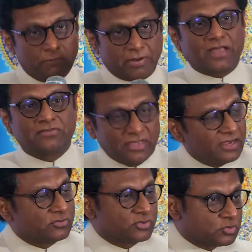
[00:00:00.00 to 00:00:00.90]
But I
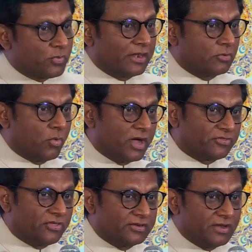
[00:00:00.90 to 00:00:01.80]
think it was well
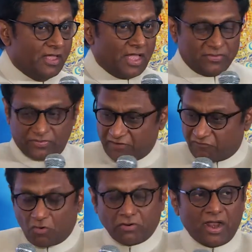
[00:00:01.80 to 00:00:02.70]
worth it. And
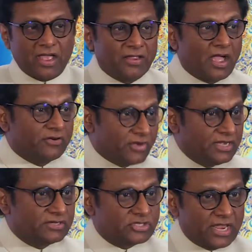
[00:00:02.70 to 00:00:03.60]
therefore, I
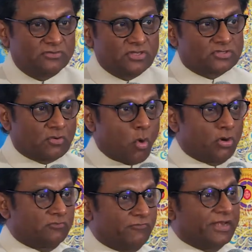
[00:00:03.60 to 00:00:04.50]
really take this
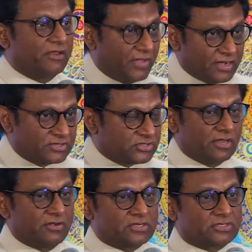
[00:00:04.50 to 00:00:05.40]
award very, very
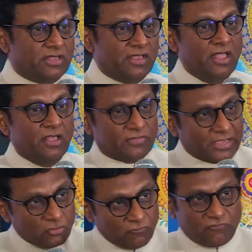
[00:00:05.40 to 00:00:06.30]
seriously.
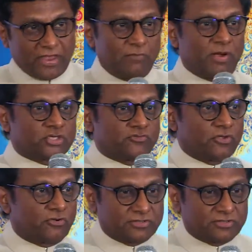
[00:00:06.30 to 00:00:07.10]
Thank you very much for your